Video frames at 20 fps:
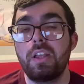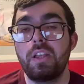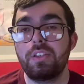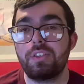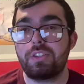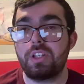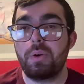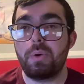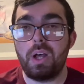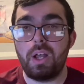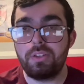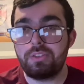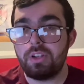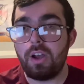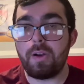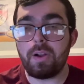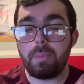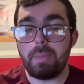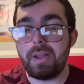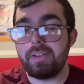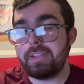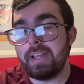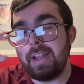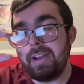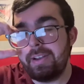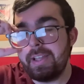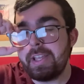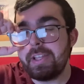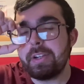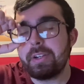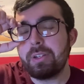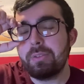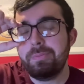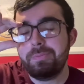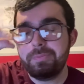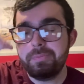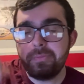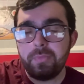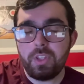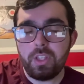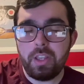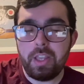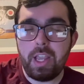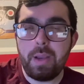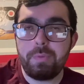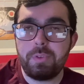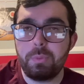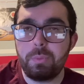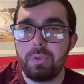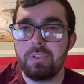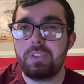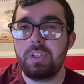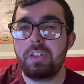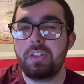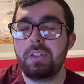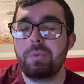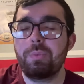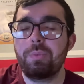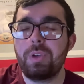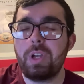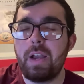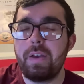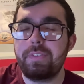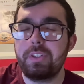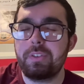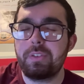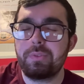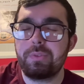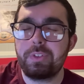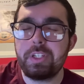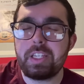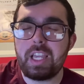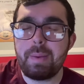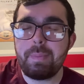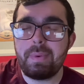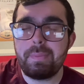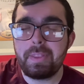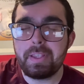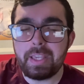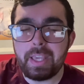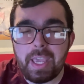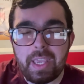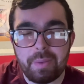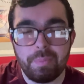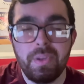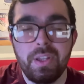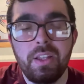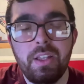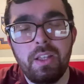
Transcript: So I'll talk about that later after we're done after the recap of the game.